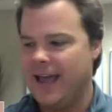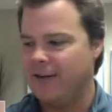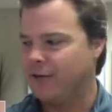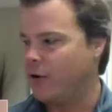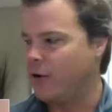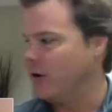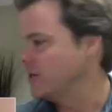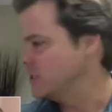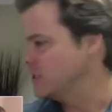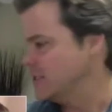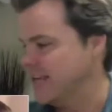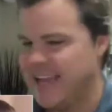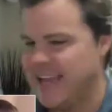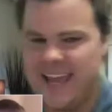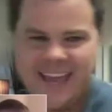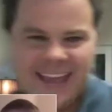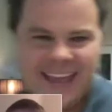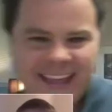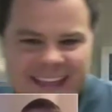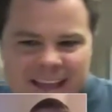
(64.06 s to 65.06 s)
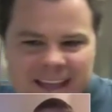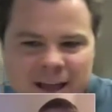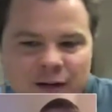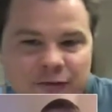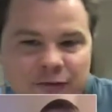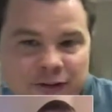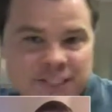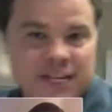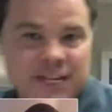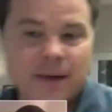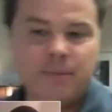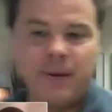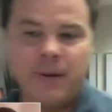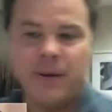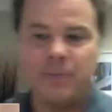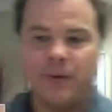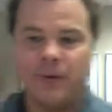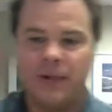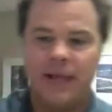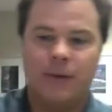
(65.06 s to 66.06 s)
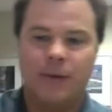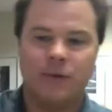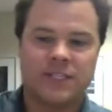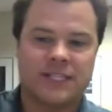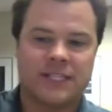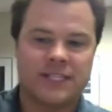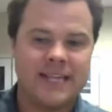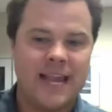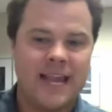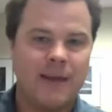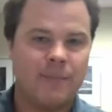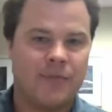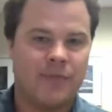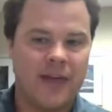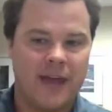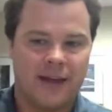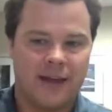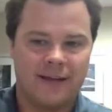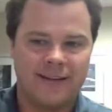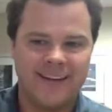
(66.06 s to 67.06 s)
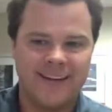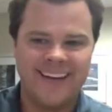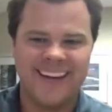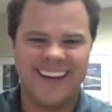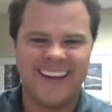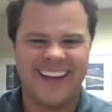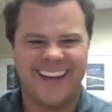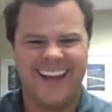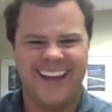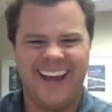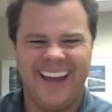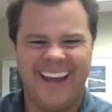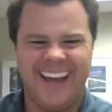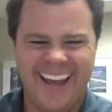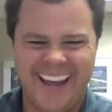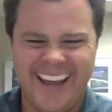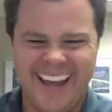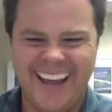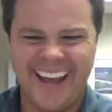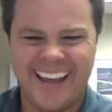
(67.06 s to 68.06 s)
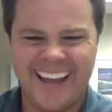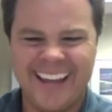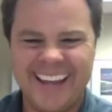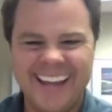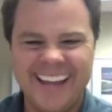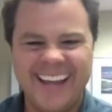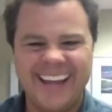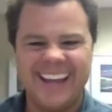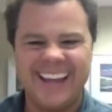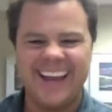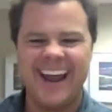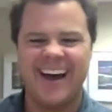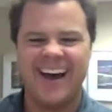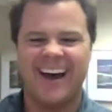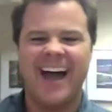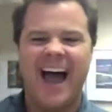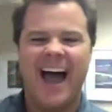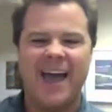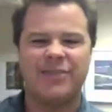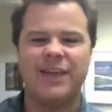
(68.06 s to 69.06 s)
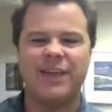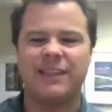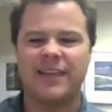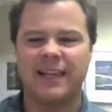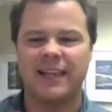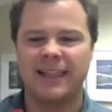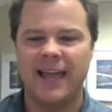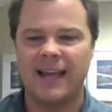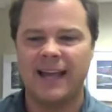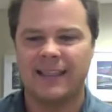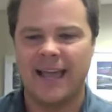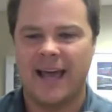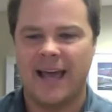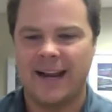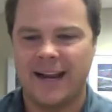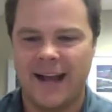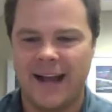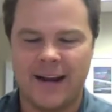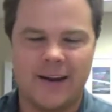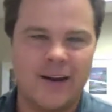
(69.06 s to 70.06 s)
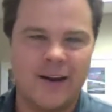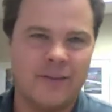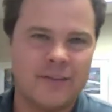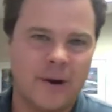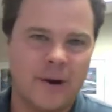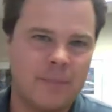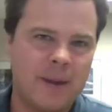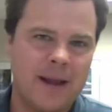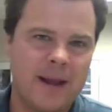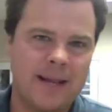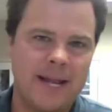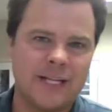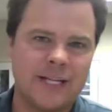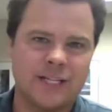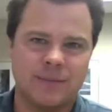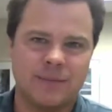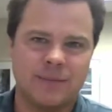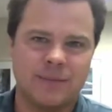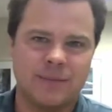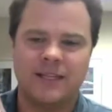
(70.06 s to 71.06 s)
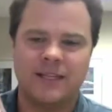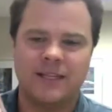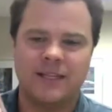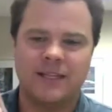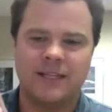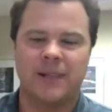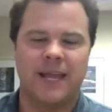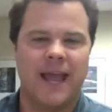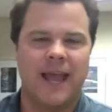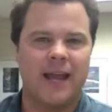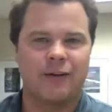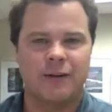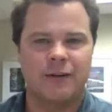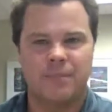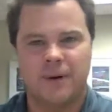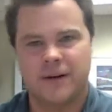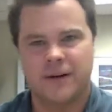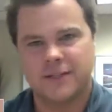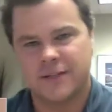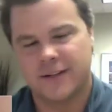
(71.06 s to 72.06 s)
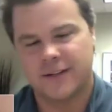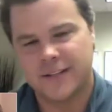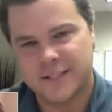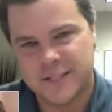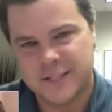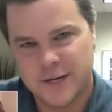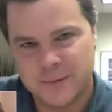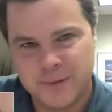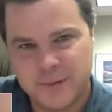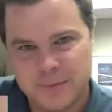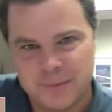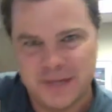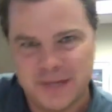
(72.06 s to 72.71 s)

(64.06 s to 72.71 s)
And of course, for some people, it was the same thing. I think they like that. And I don't know if they're paying attention, but at least they could play Angry Birds during the sermon.